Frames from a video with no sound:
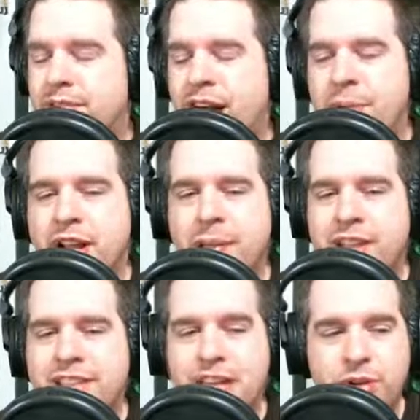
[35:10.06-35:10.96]
I mean, I'm
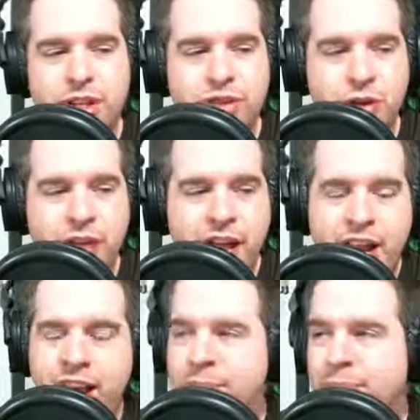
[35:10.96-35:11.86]
not saying we could do that,
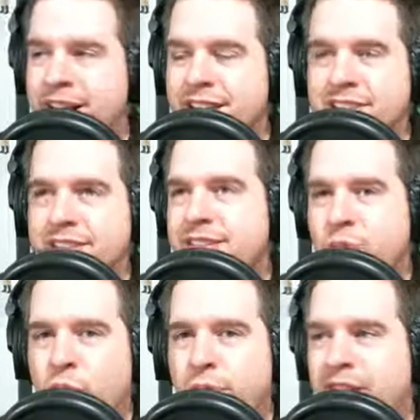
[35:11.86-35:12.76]
and it doesn't
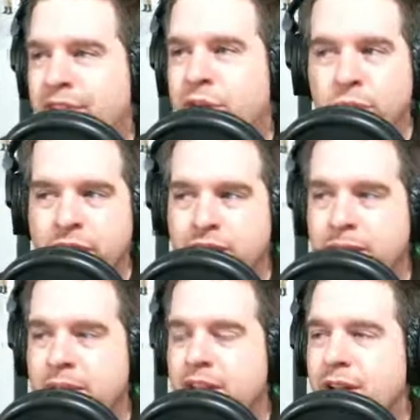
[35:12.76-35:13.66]
work with everyone.
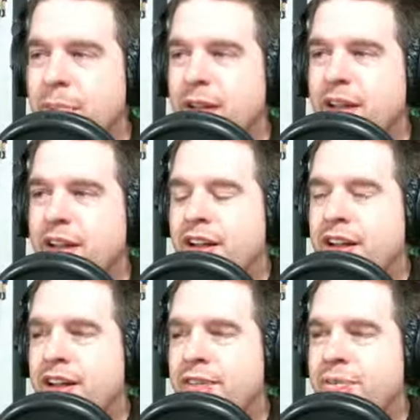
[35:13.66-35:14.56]
Exactly, and then
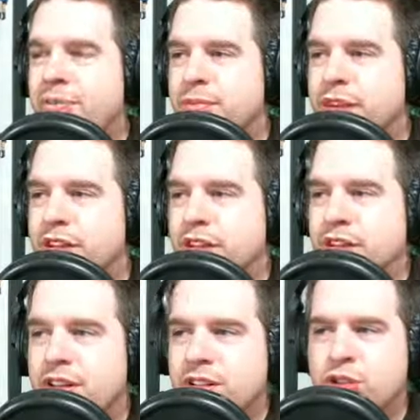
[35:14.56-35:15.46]
there's just too
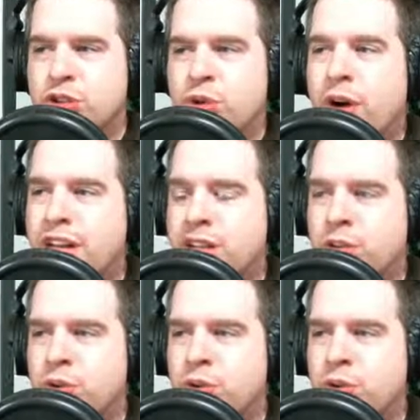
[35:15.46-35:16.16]
much evidence piled